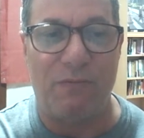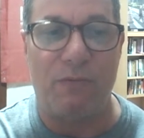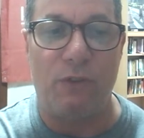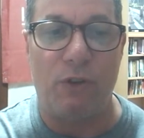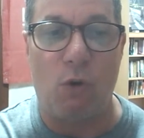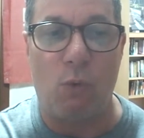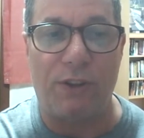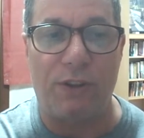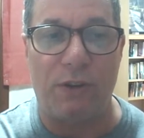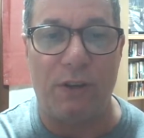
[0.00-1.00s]
know
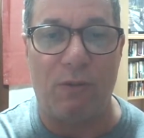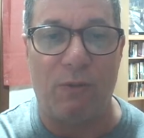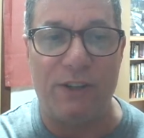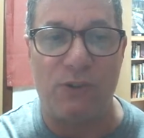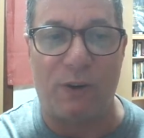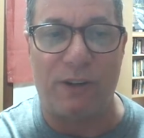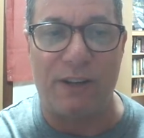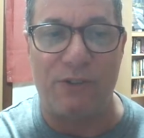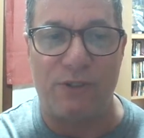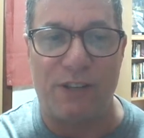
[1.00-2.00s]
what the race
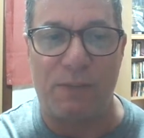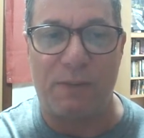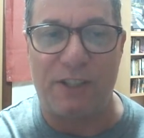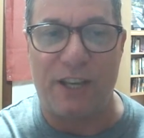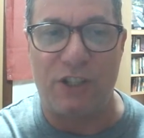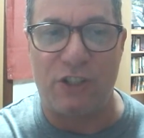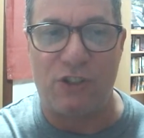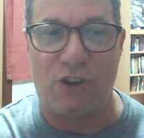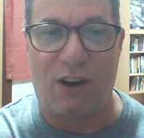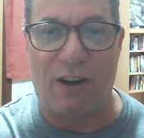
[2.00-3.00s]
organizer's
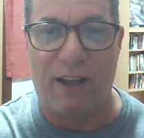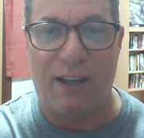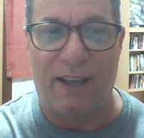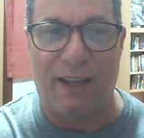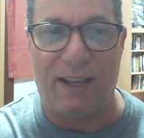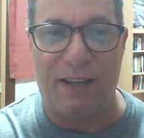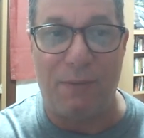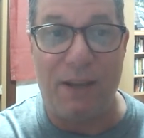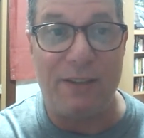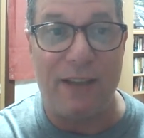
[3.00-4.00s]
expectations are and
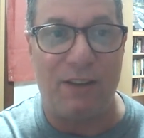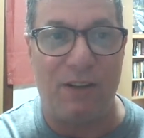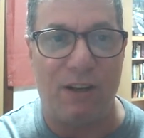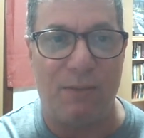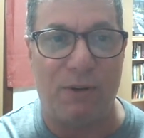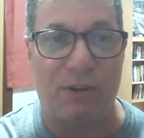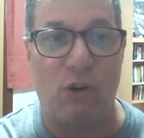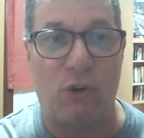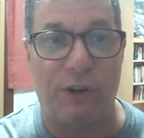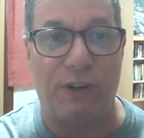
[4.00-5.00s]
make that number
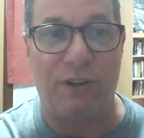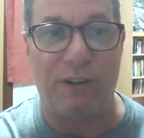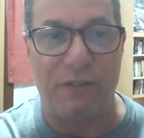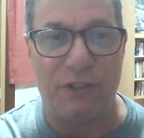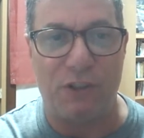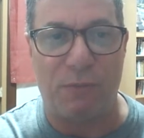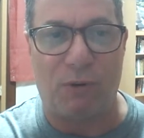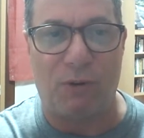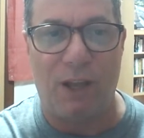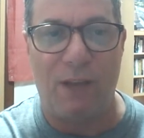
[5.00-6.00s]
clearly
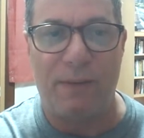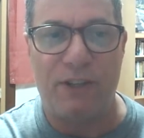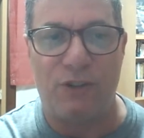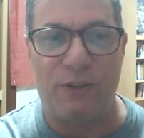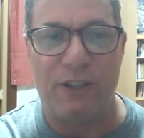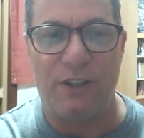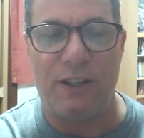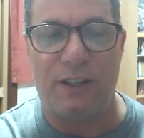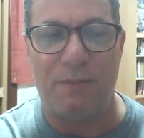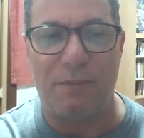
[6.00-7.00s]
visible. Make sure that
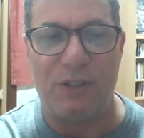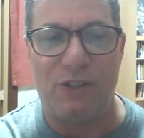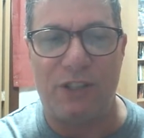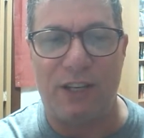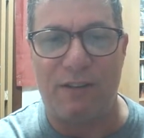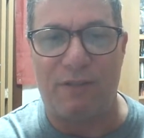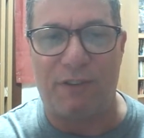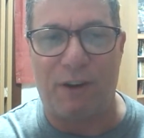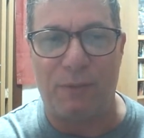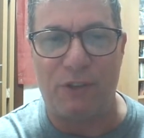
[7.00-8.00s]
it can be seen
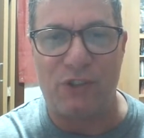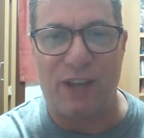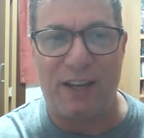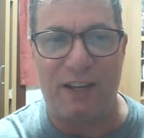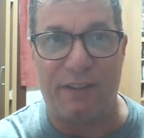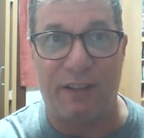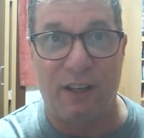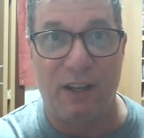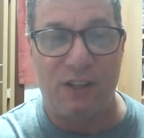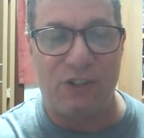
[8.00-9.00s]
from the side of
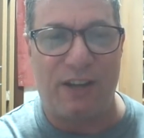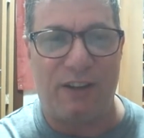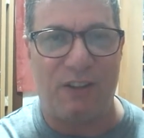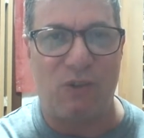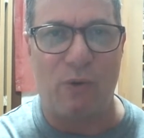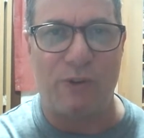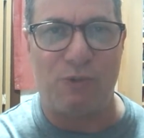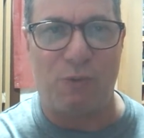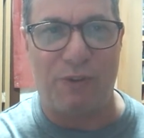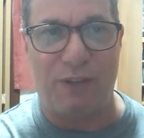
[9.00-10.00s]
the
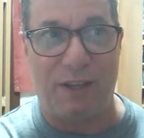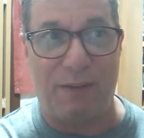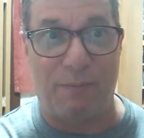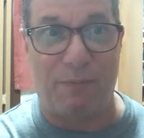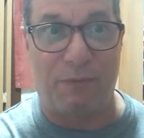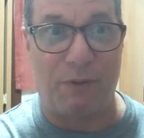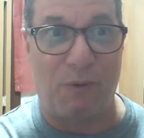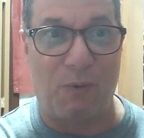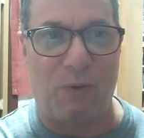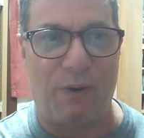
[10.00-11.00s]
course
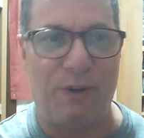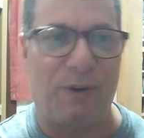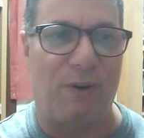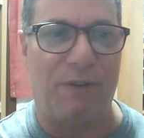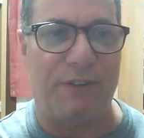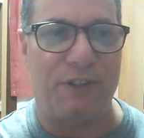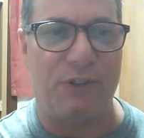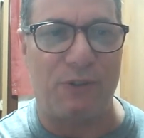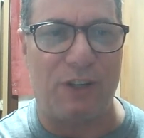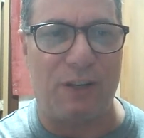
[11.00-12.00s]
where your
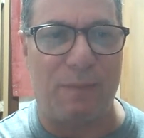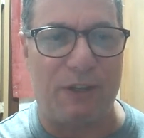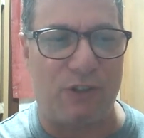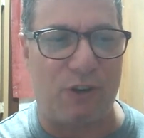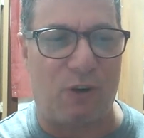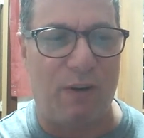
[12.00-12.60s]
official is going to be. So